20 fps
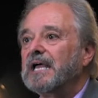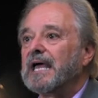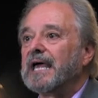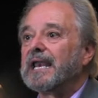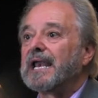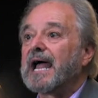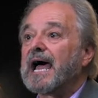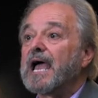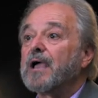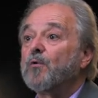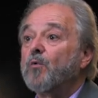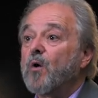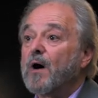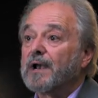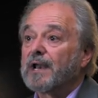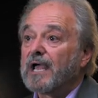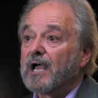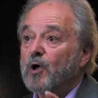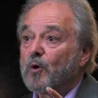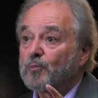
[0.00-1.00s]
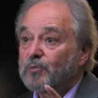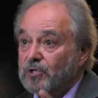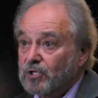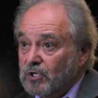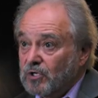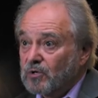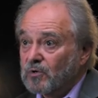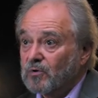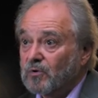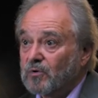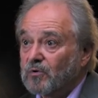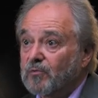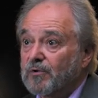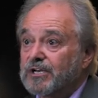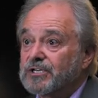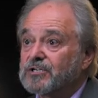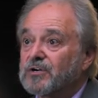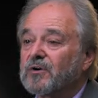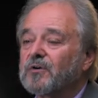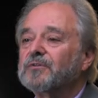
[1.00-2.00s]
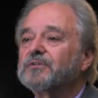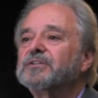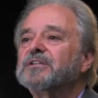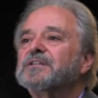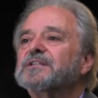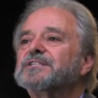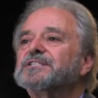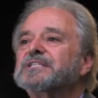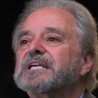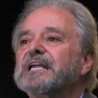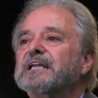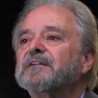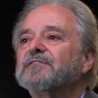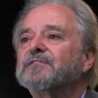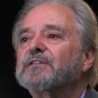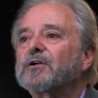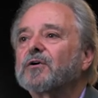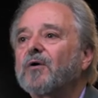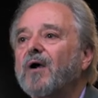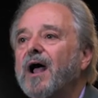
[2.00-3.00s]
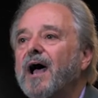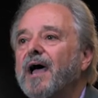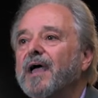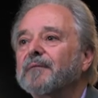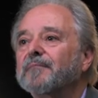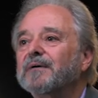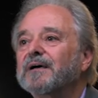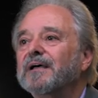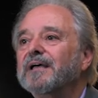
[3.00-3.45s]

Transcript: And I want to help you return to the scene of the crime